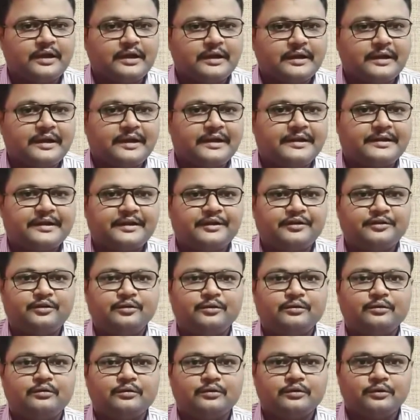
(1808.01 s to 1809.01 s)
relating
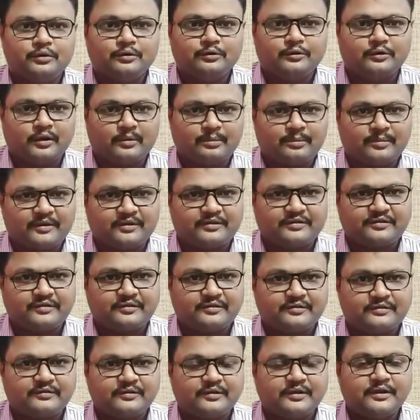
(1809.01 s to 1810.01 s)
to two
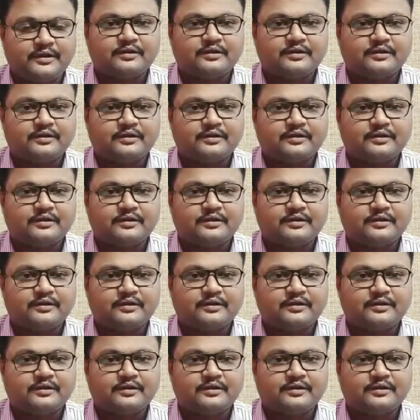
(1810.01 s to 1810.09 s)
topics: